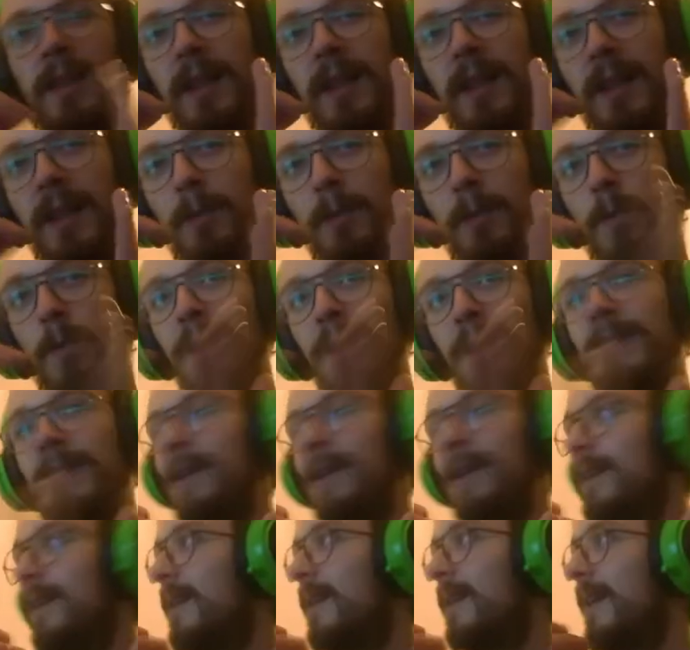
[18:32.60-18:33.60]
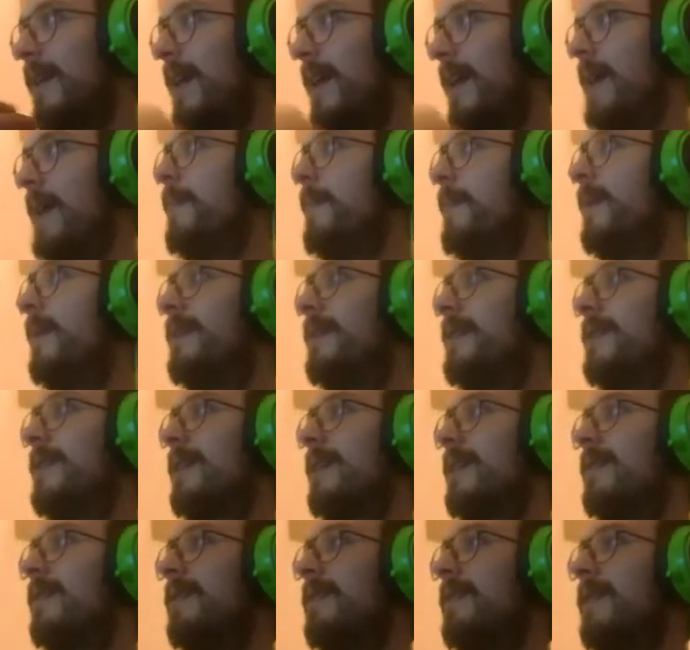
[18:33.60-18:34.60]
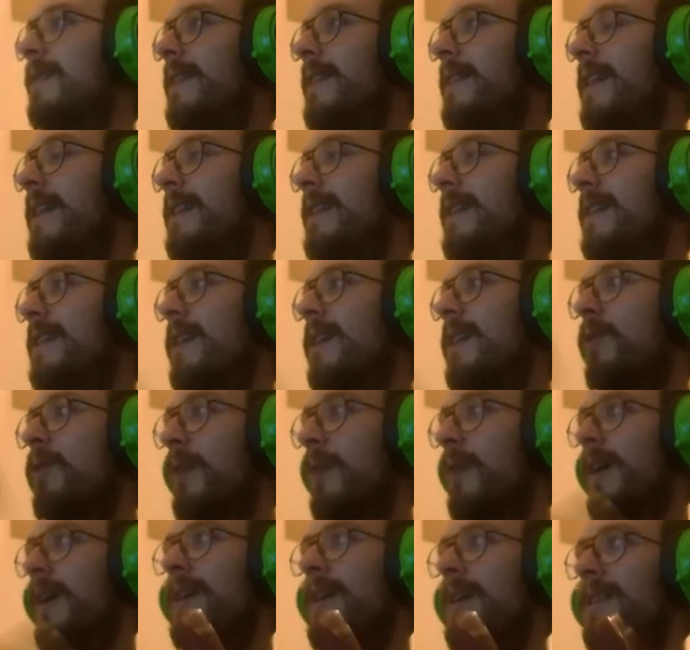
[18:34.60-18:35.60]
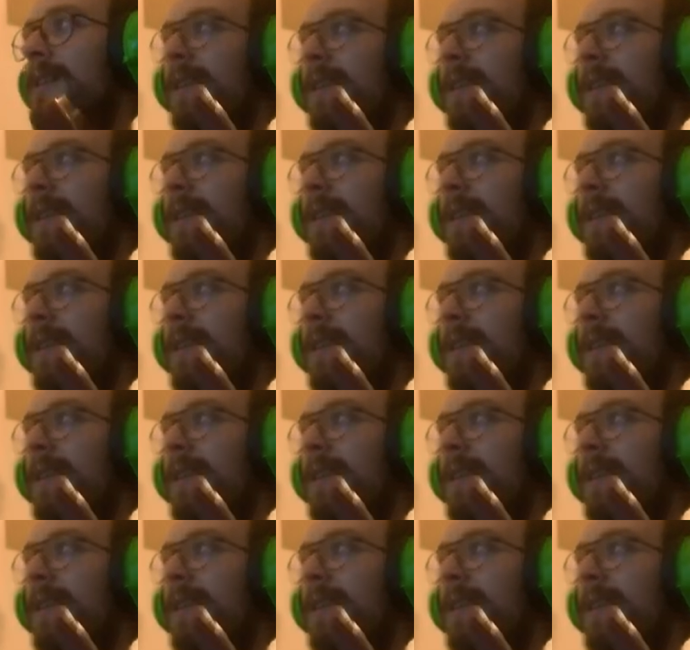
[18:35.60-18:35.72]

One thing that can happen is that they decide, okay, instead